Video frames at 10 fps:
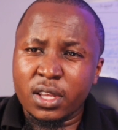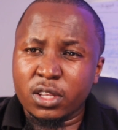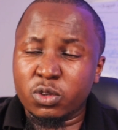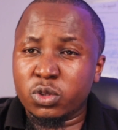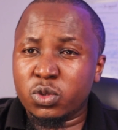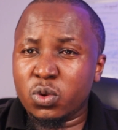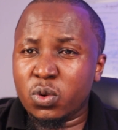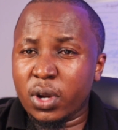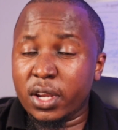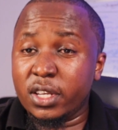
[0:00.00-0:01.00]
it's
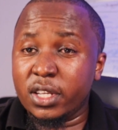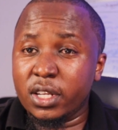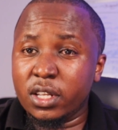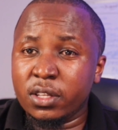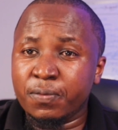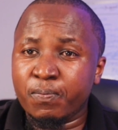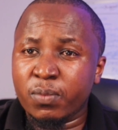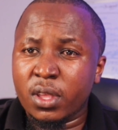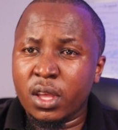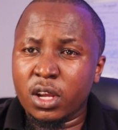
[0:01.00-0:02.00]
also ideal
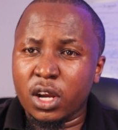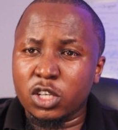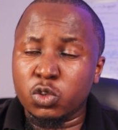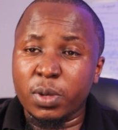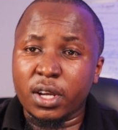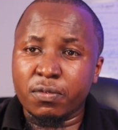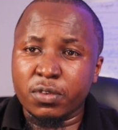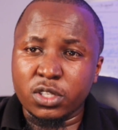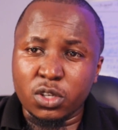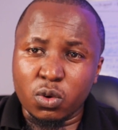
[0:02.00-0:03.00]
to make a
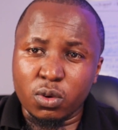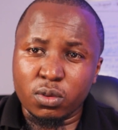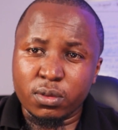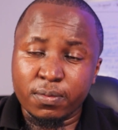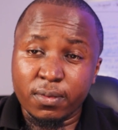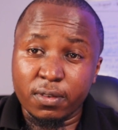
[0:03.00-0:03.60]
physical